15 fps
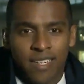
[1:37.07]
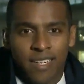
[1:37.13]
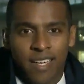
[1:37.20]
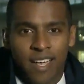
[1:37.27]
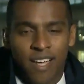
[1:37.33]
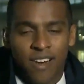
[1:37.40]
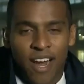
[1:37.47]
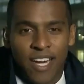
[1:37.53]

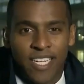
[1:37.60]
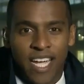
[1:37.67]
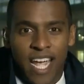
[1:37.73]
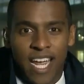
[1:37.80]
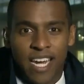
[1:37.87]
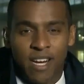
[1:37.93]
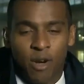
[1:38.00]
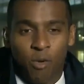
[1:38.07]
All right,
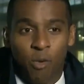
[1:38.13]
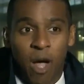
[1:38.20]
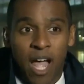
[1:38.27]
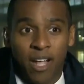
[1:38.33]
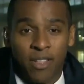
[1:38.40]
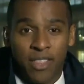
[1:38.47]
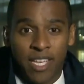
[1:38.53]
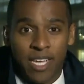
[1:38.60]
and
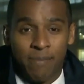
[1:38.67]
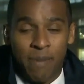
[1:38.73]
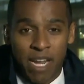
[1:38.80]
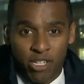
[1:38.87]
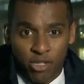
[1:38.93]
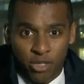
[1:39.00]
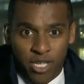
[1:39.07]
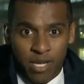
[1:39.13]
while the
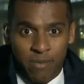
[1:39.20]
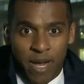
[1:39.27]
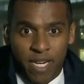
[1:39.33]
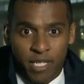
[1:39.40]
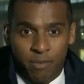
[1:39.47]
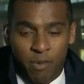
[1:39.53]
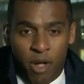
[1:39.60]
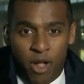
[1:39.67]
Major League
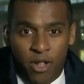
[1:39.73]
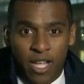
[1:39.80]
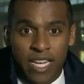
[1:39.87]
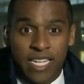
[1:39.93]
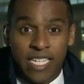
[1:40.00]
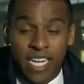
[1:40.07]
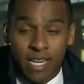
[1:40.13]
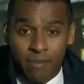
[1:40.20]
Baseball
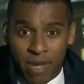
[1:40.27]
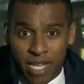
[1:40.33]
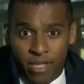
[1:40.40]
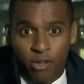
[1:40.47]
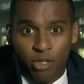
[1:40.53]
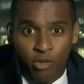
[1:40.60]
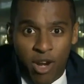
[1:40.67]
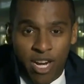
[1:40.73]
did make
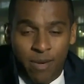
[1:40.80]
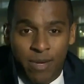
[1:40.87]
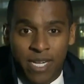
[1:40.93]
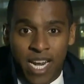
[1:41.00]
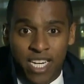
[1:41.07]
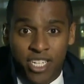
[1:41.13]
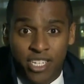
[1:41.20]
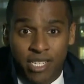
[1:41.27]
those
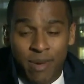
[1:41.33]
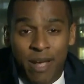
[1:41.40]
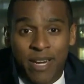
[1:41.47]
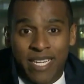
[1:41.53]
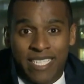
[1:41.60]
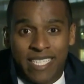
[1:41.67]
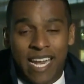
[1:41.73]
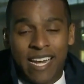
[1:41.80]
recommendations about
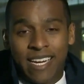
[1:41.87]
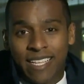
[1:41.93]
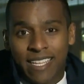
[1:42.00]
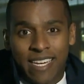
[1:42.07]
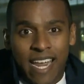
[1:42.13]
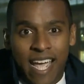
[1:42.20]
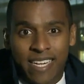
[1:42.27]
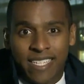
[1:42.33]
extending
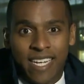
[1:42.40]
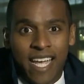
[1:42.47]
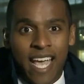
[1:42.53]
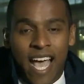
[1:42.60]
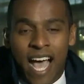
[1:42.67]
the nets,